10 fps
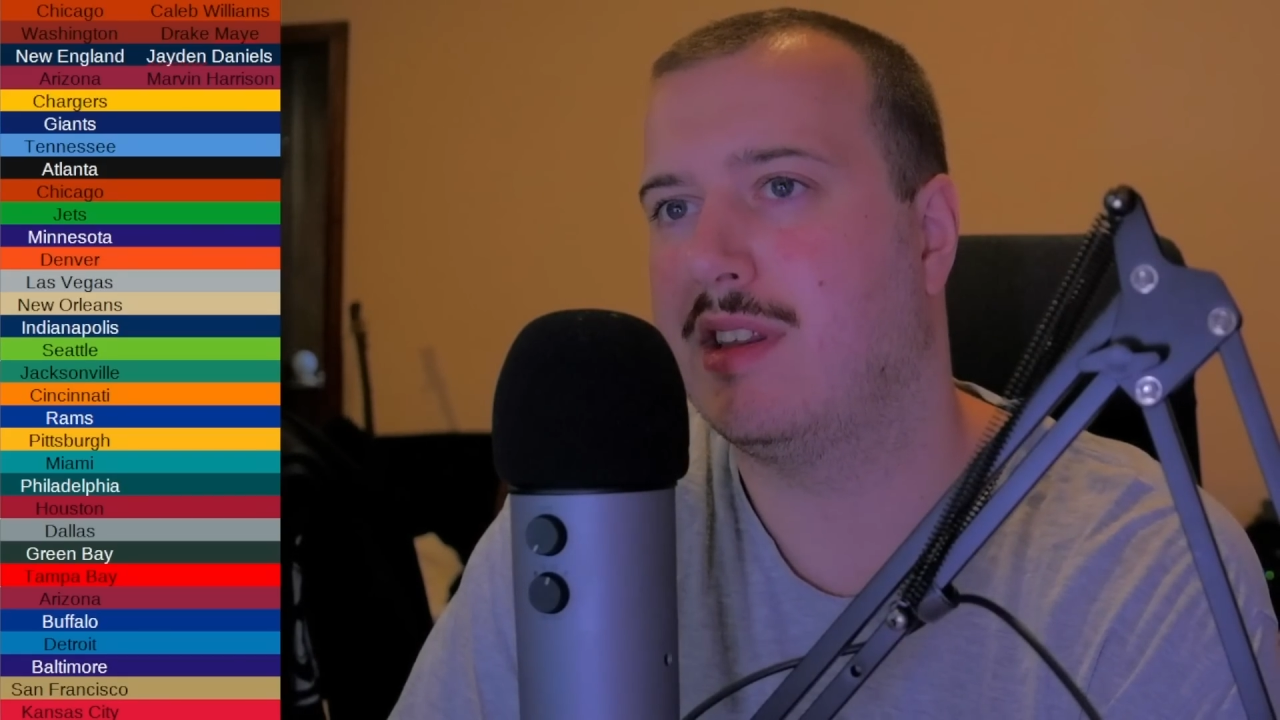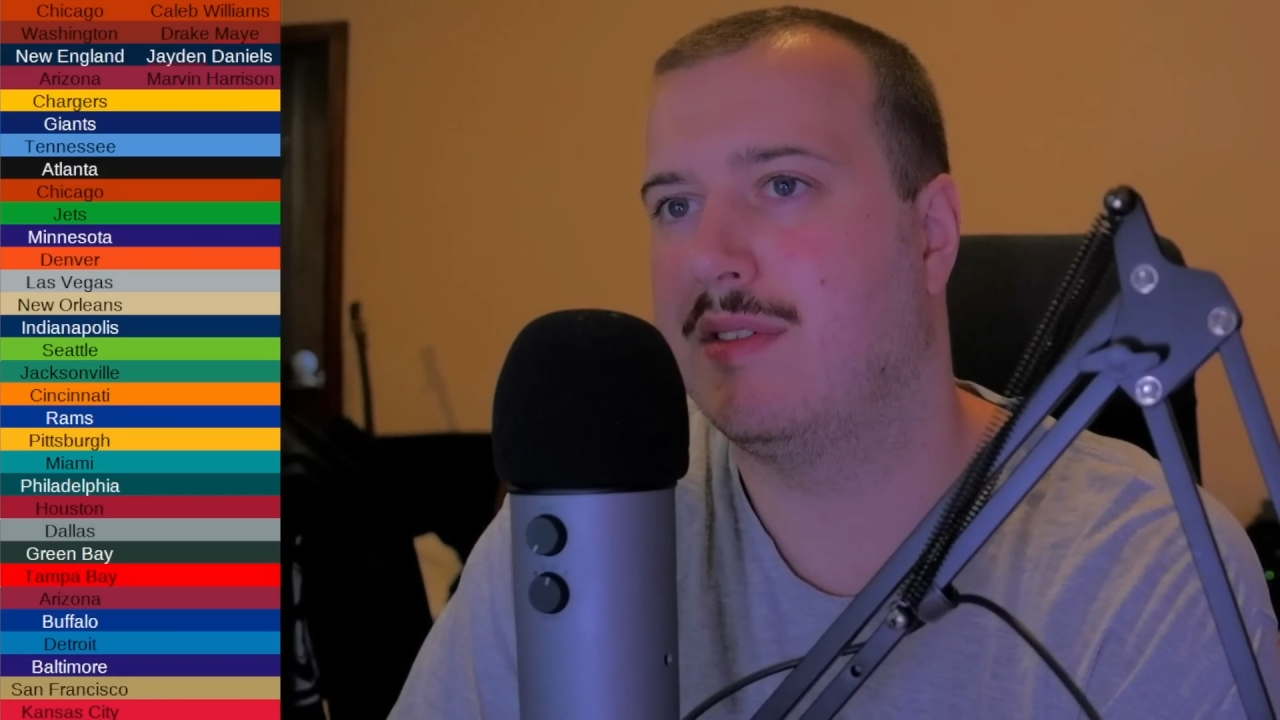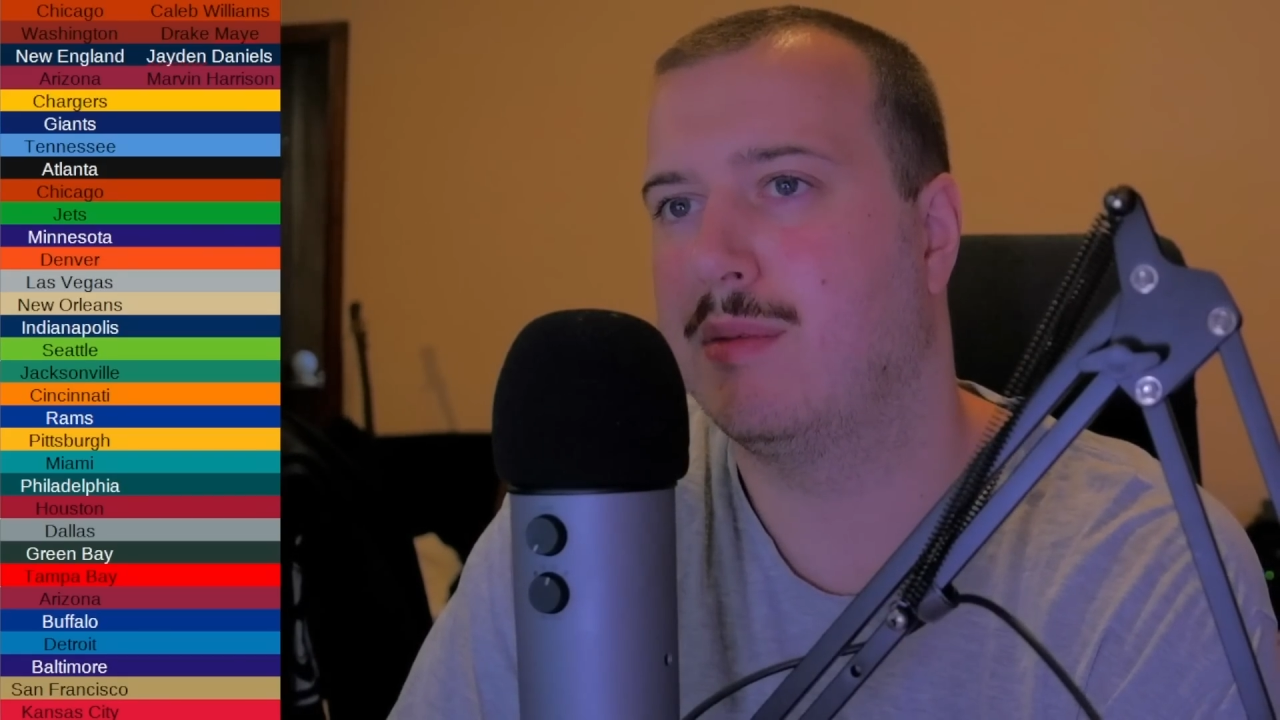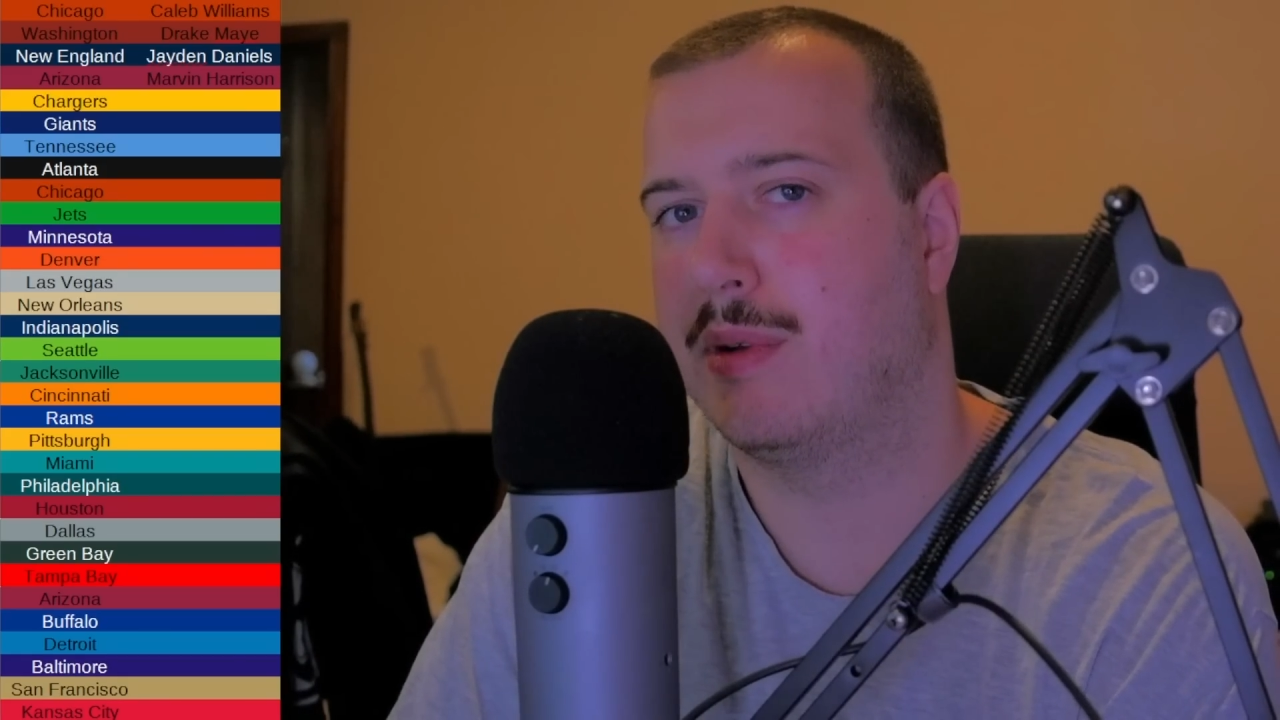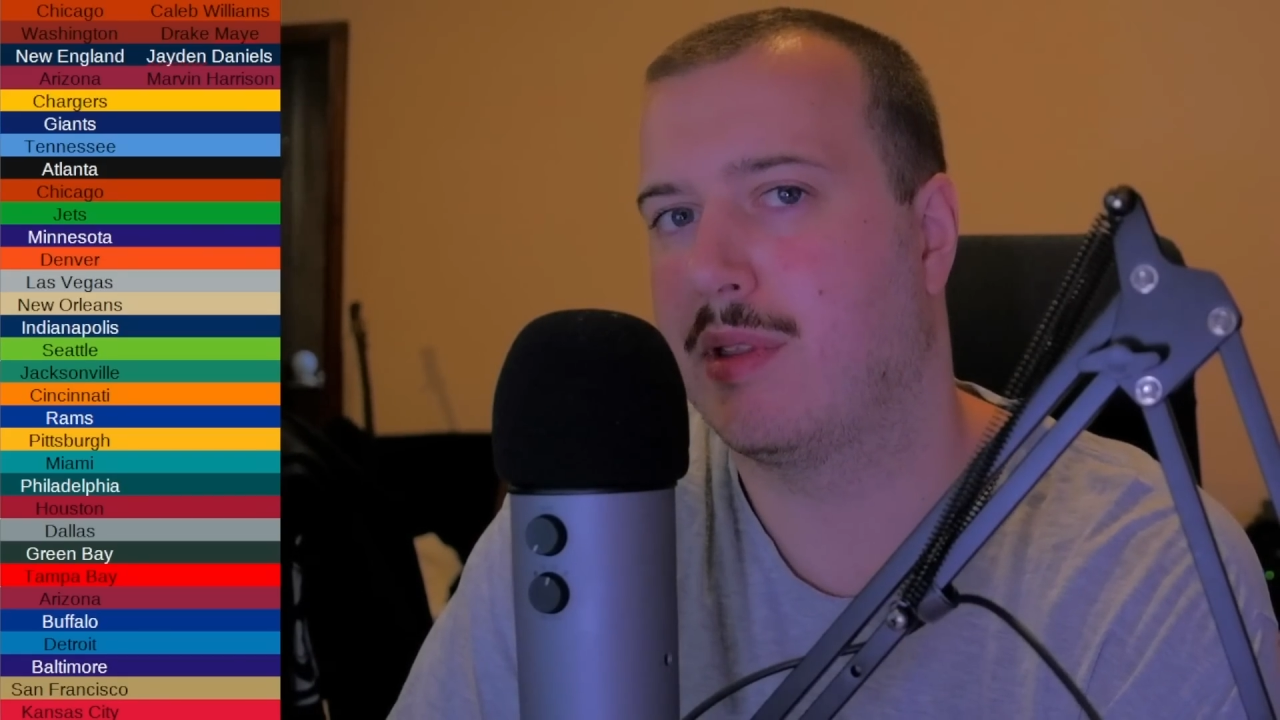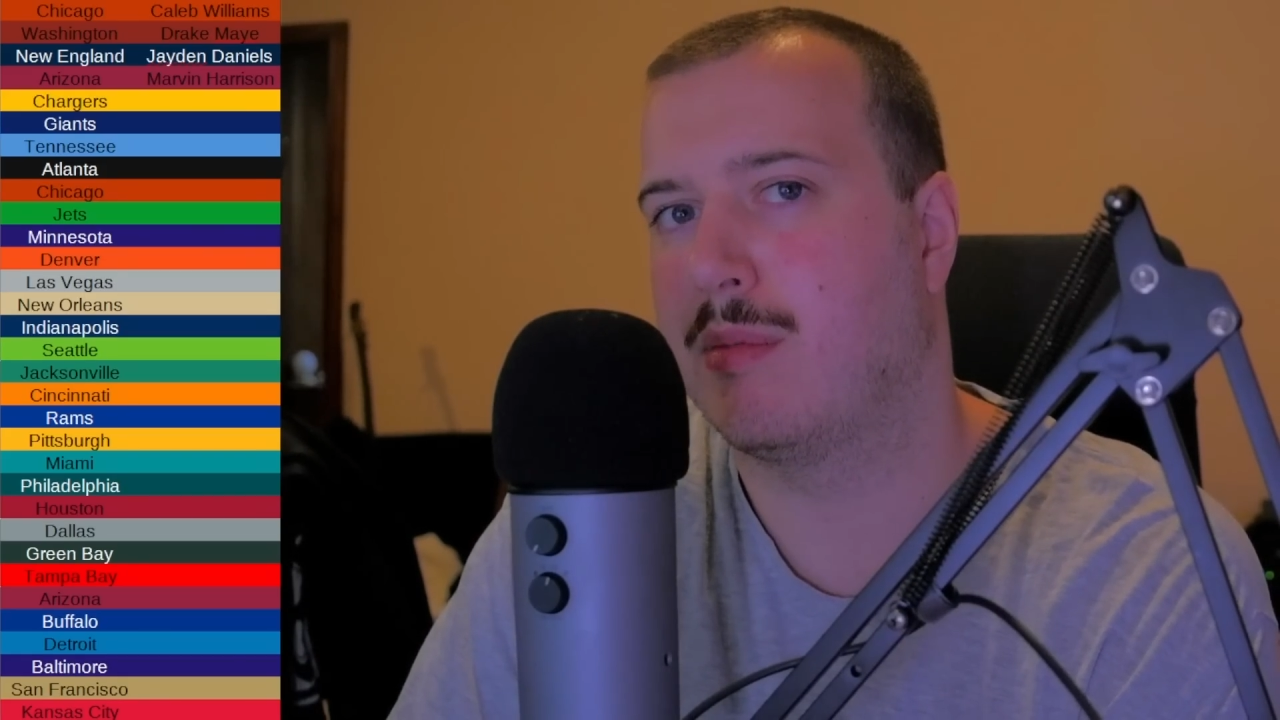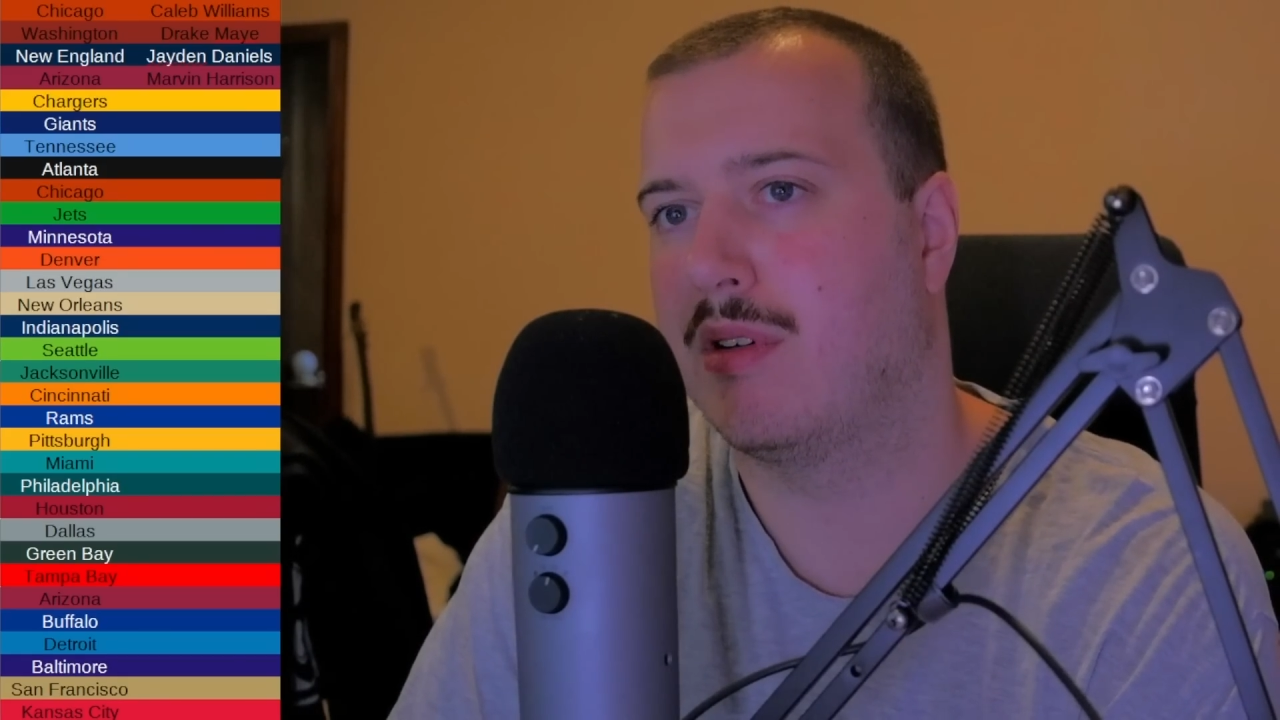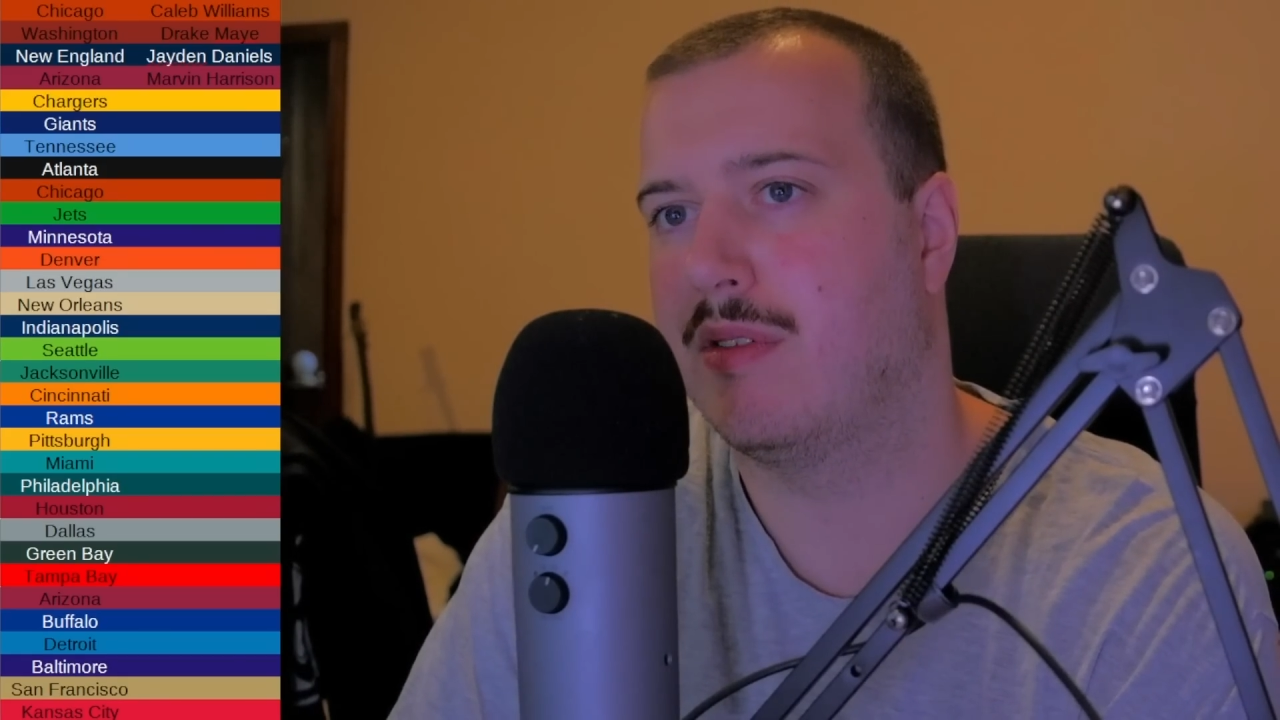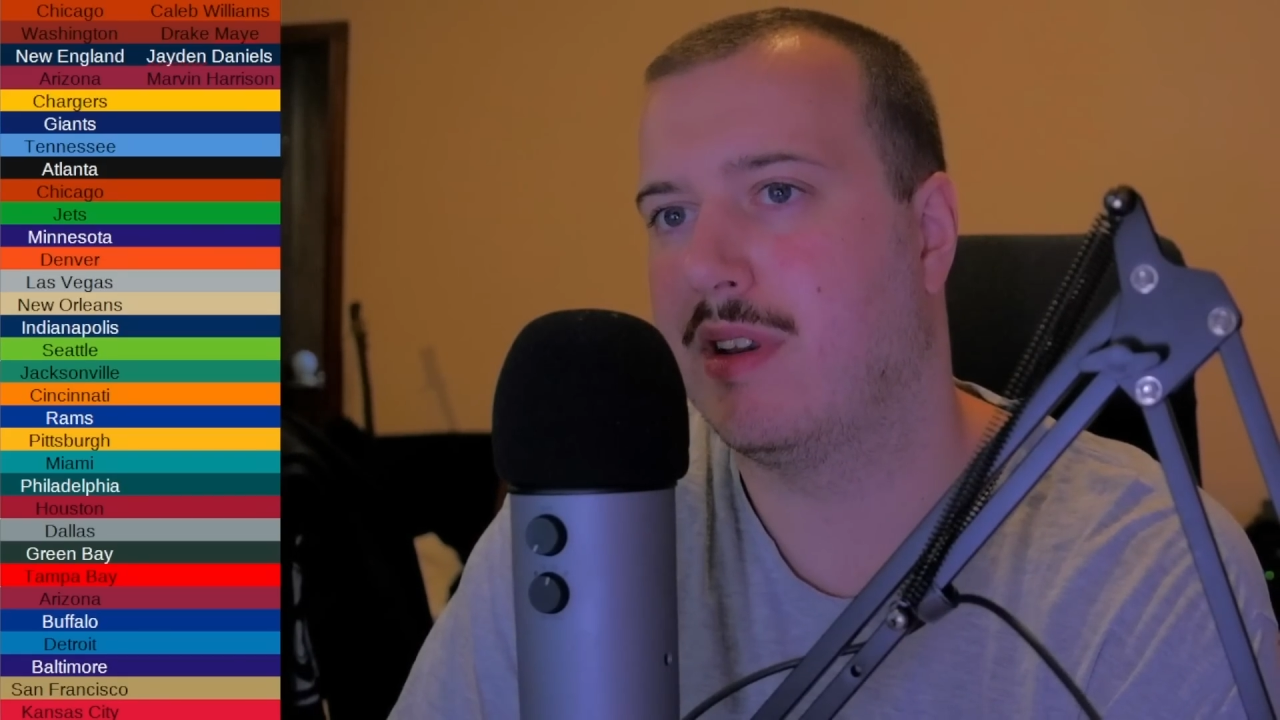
even with Marvin